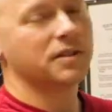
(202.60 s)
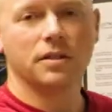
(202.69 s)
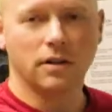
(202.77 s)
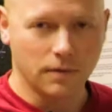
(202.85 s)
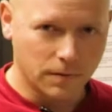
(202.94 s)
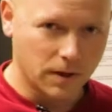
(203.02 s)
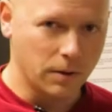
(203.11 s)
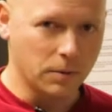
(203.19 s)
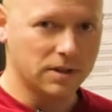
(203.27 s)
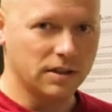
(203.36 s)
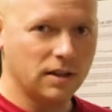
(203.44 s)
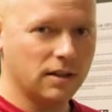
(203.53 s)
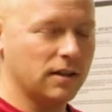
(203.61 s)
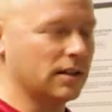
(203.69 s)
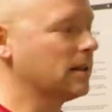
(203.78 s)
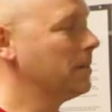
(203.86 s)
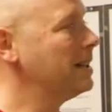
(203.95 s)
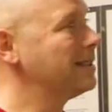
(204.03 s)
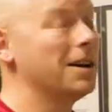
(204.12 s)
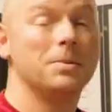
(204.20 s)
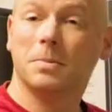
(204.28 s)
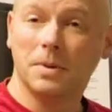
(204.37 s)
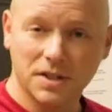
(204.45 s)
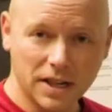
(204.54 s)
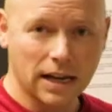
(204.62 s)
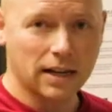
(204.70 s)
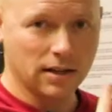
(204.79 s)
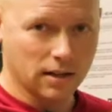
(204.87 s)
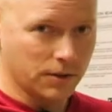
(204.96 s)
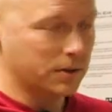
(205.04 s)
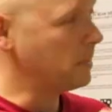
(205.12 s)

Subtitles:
a certain frequency. That's how many times per second it goes